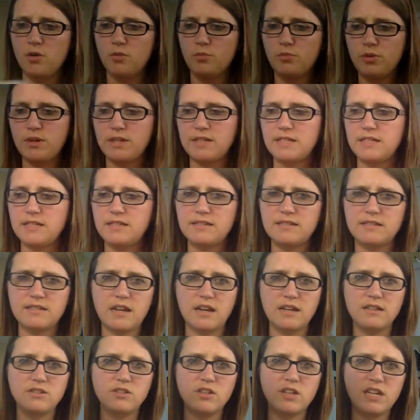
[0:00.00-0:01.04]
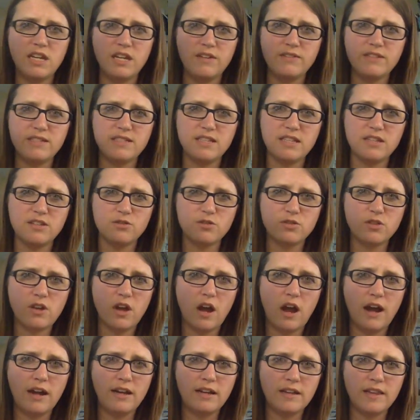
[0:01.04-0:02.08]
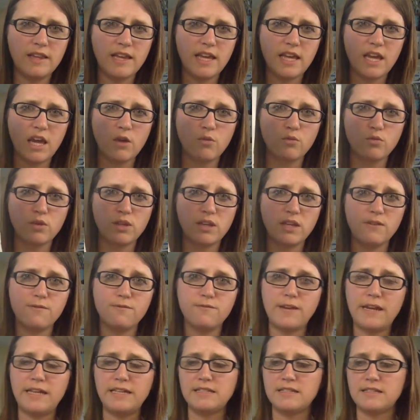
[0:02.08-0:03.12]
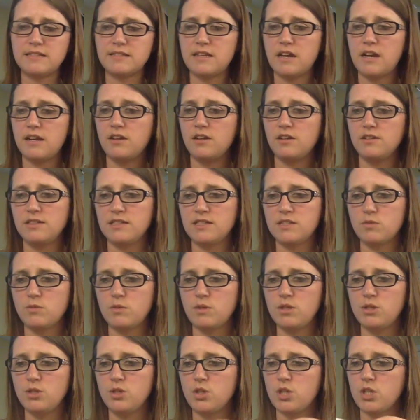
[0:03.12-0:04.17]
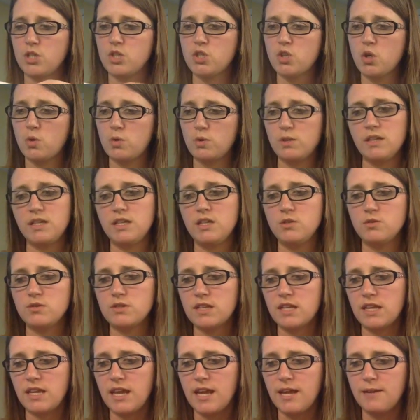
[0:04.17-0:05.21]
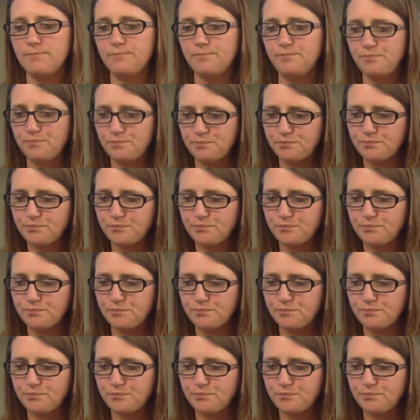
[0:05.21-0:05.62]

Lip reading: printed designs. You can even see there's kind of like a really faint design on this one. You could totally use it again.